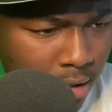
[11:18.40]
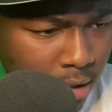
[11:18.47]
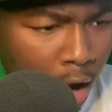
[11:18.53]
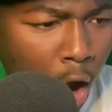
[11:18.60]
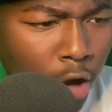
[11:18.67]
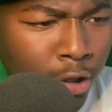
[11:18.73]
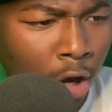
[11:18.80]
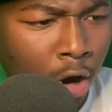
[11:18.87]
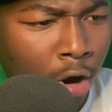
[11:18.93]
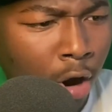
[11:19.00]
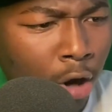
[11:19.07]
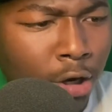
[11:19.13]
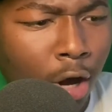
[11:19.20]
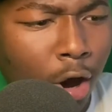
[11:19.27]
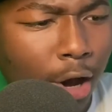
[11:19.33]
Hold on,
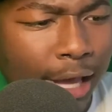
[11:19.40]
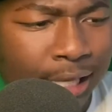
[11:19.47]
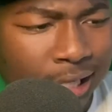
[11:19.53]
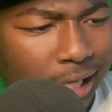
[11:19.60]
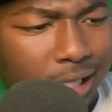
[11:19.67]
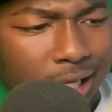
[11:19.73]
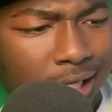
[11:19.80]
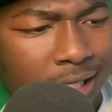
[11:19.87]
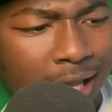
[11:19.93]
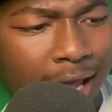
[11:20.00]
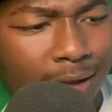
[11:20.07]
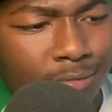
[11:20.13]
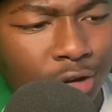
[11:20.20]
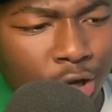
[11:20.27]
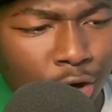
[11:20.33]
hold on. Is this the
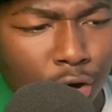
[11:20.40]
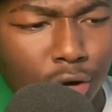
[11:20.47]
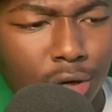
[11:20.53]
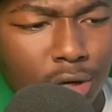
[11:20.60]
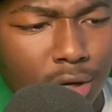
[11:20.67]
same dude?